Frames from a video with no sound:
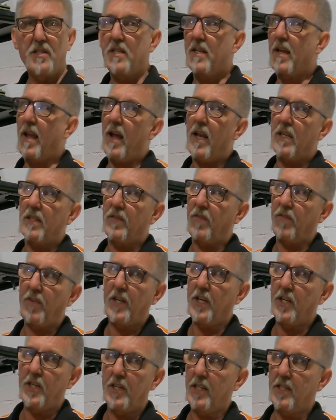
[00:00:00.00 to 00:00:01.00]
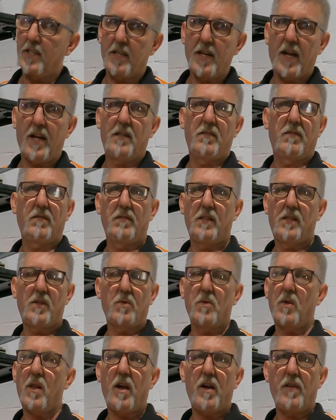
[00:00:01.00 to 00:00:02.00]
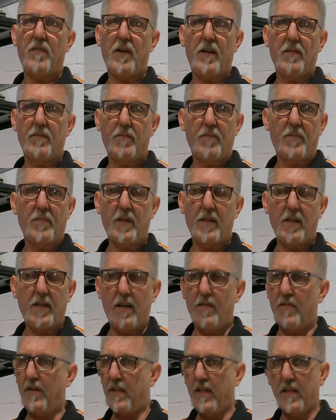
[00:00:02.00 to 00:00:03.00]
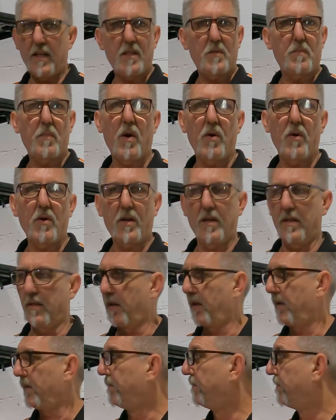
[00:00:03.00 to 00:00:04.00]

your car's finished, it's done, it's all over. Everything is broken on it.